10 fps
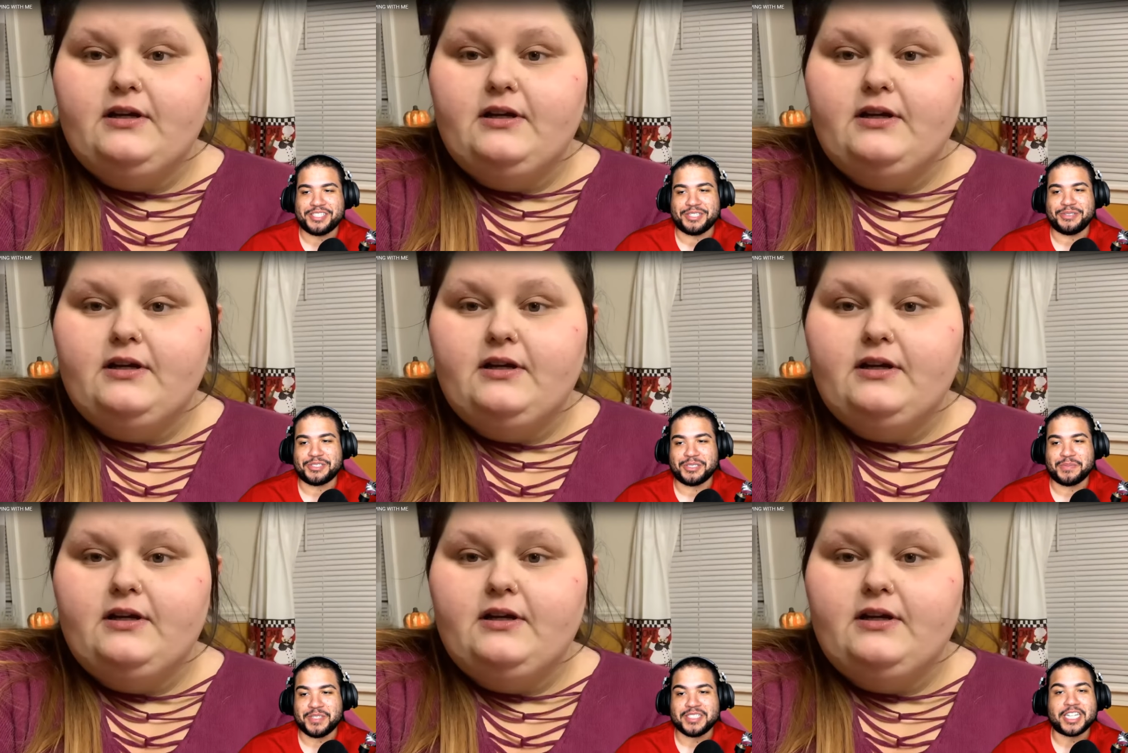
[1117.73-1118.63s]
Speaker 1: YouTube.
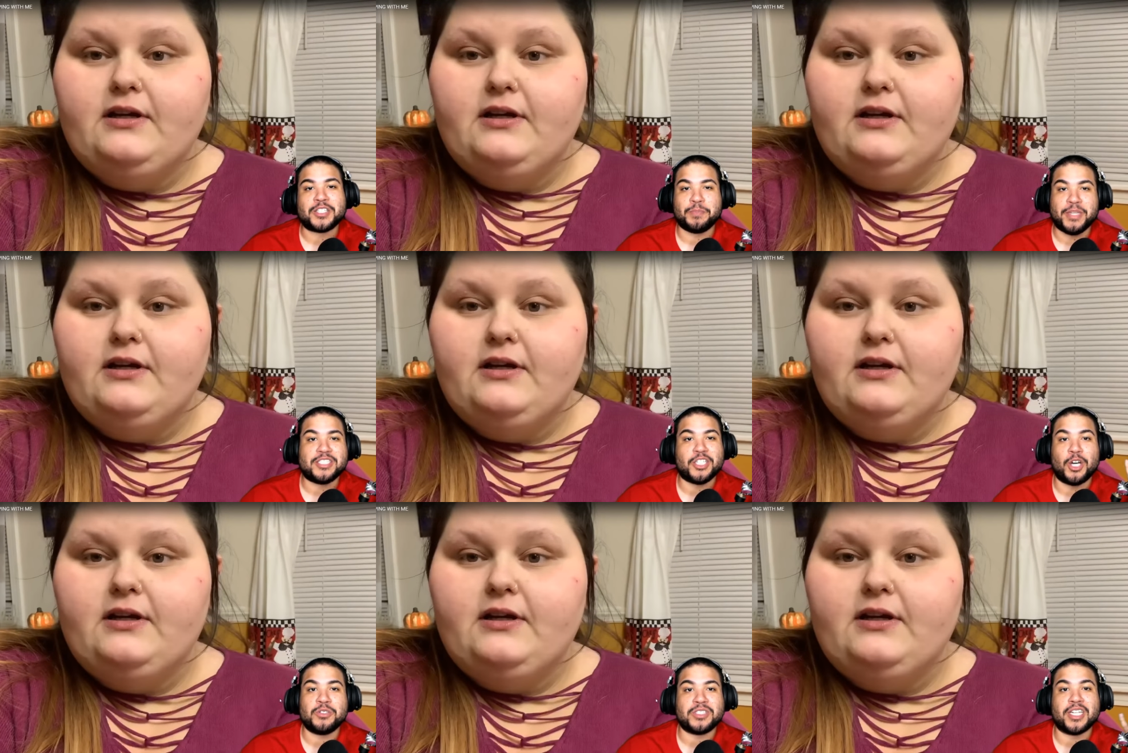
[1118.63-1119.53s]
He's like busy
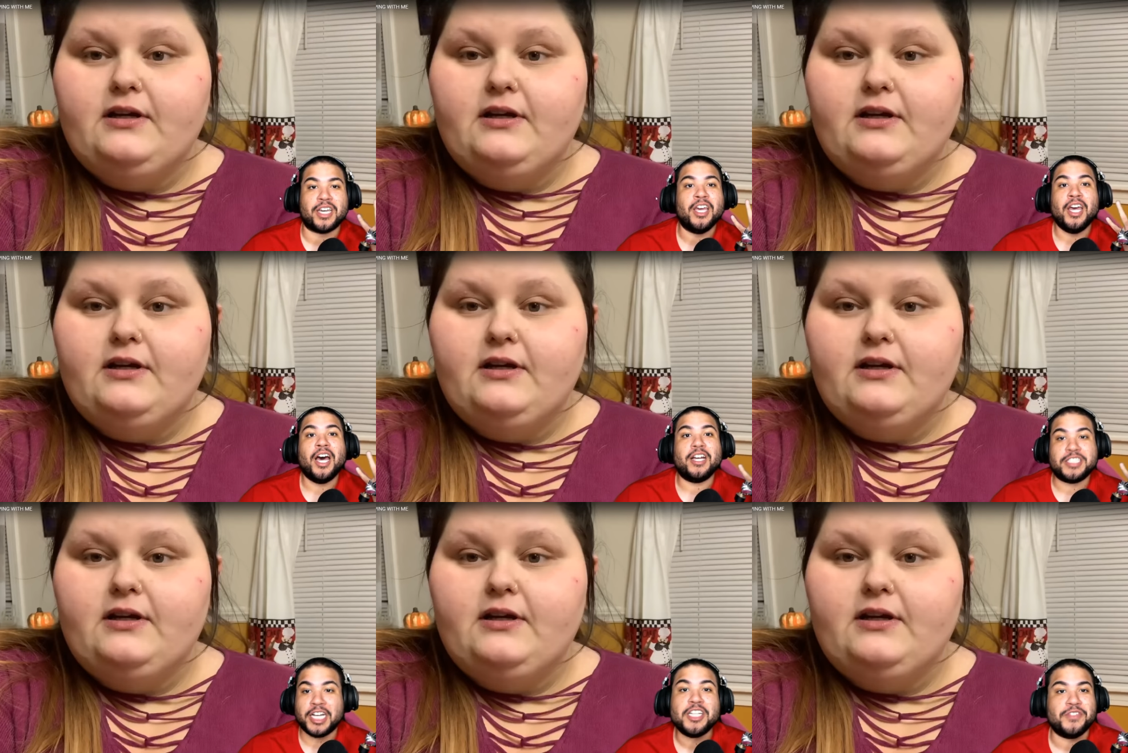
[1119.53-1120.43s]
hosting a, a
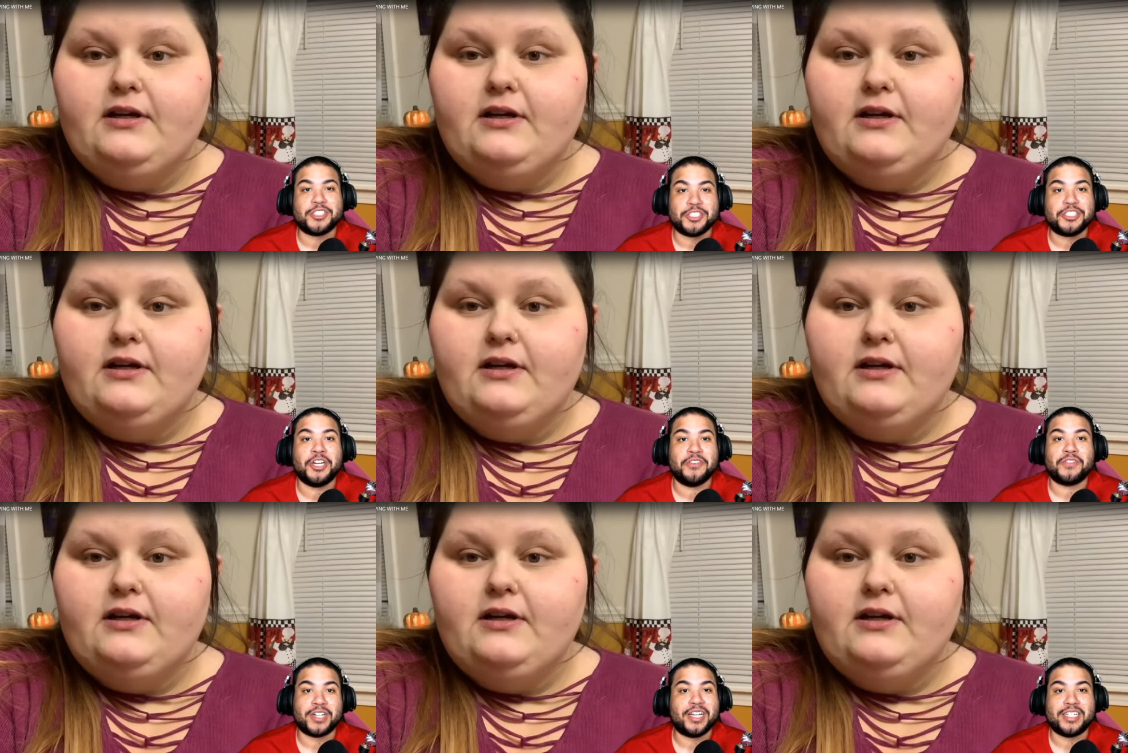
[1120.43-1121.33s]
television show,
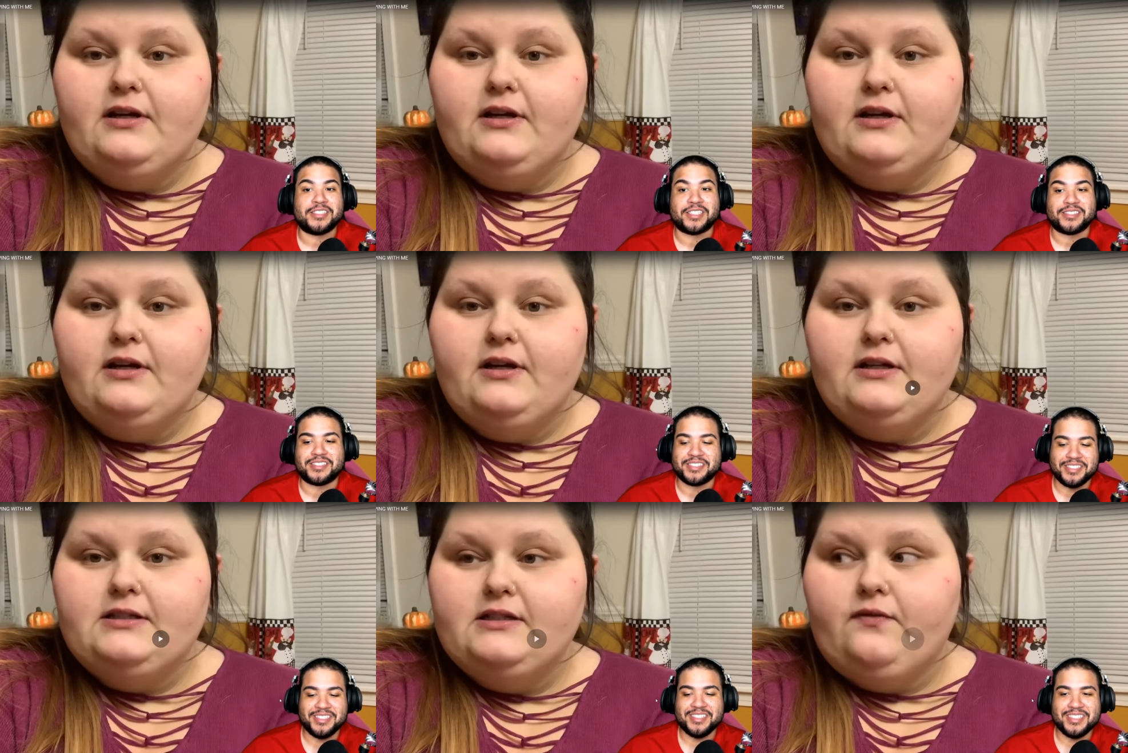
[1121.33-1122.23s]
for instance.
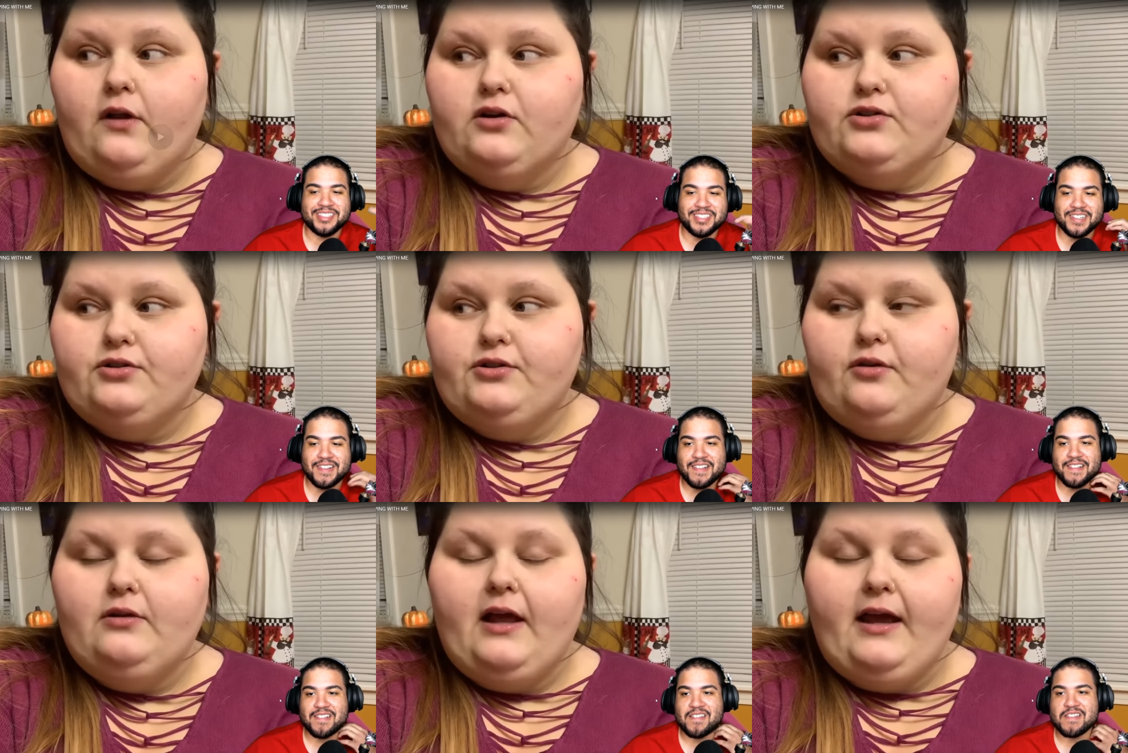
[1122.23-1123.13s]
Speaker 2: His blogs are
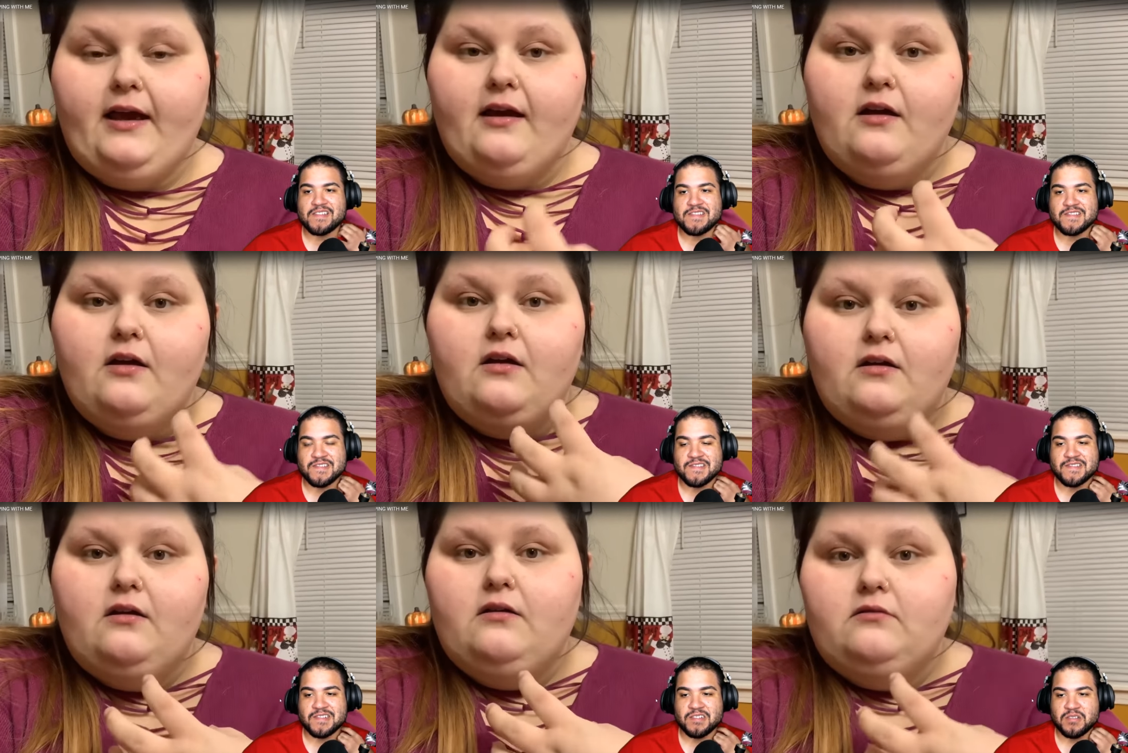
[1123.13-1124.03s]
so like
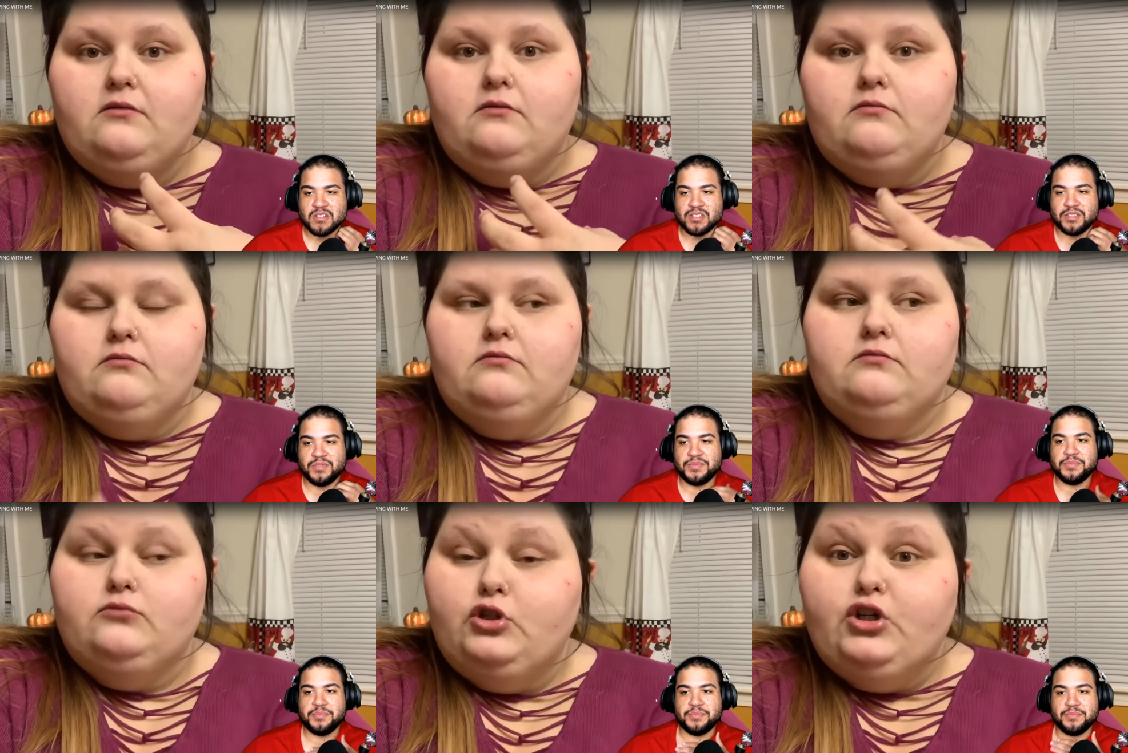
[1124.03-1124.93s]

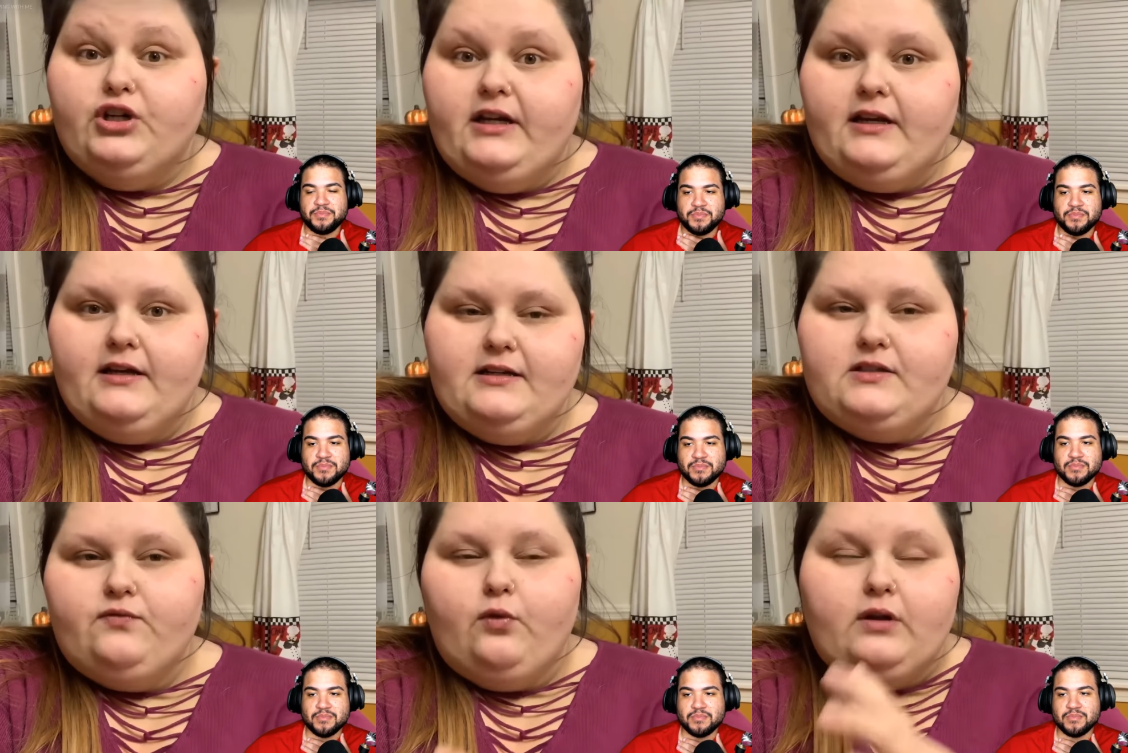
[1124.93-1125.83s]
good and
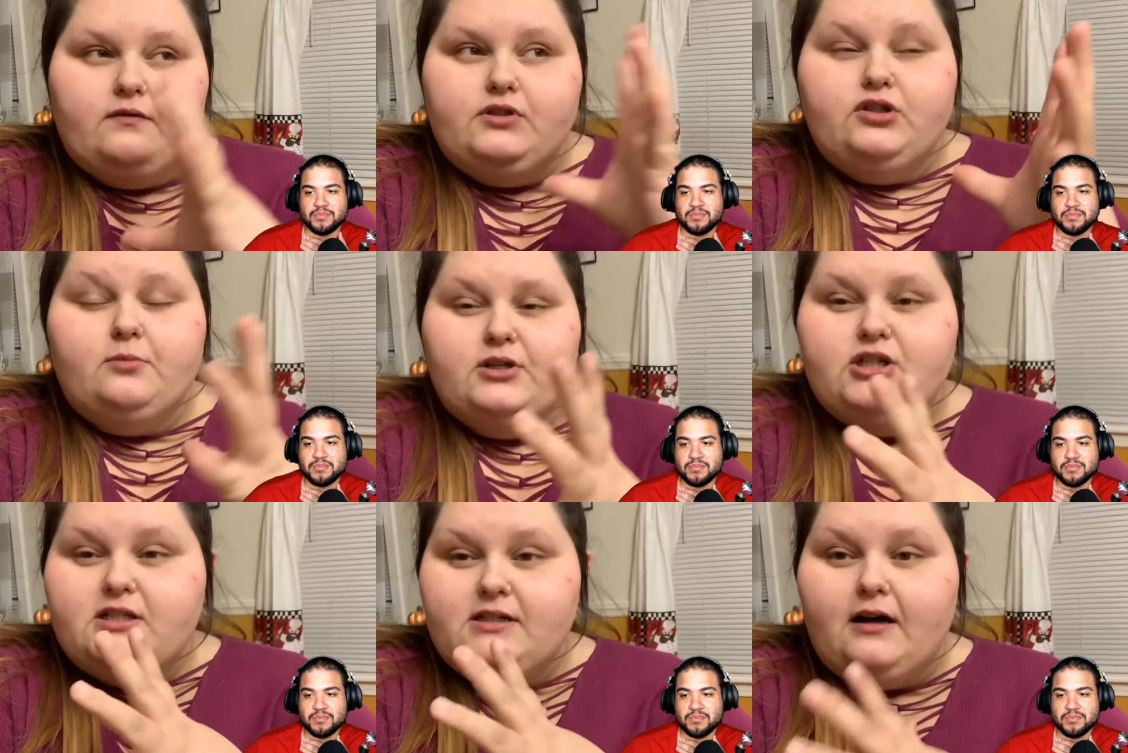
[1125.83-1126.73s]
it's full of so much
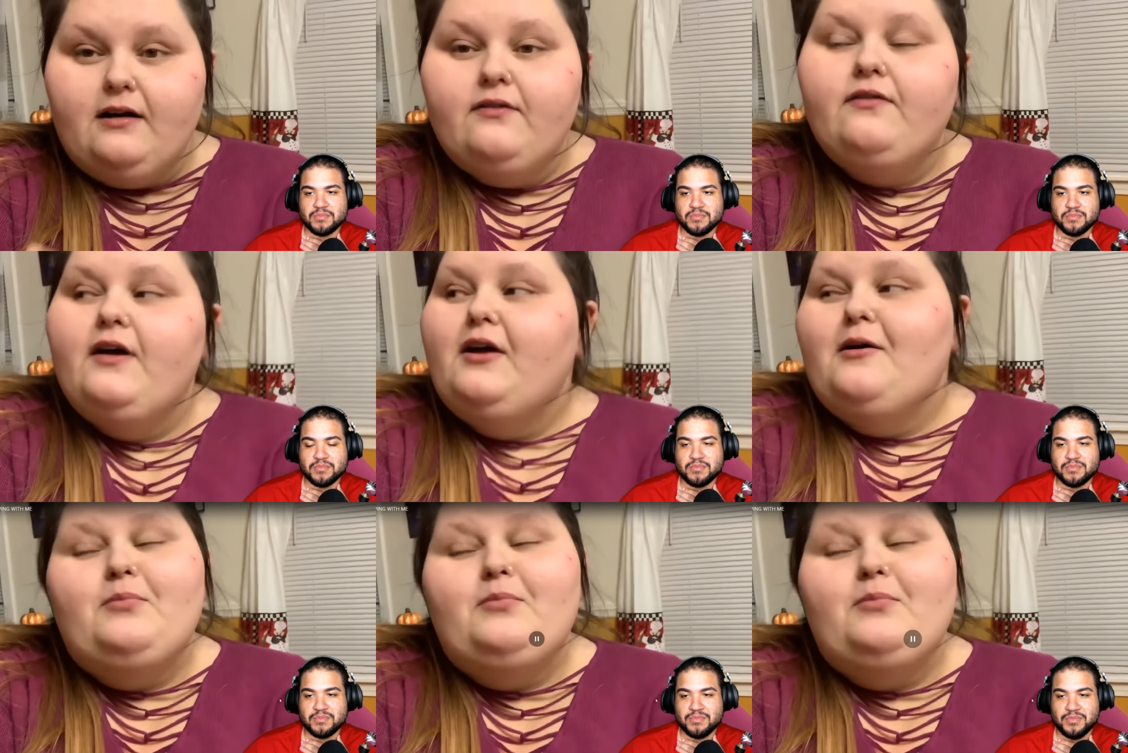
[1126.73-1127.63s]
stuff. But